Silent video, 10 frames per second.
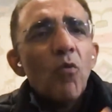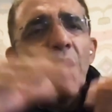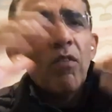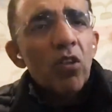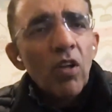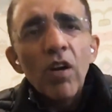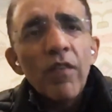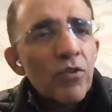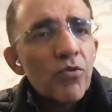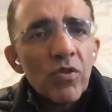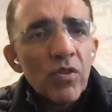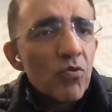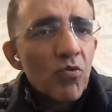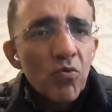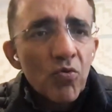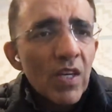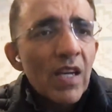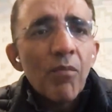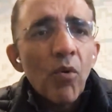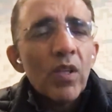We have a lot of issues to sell more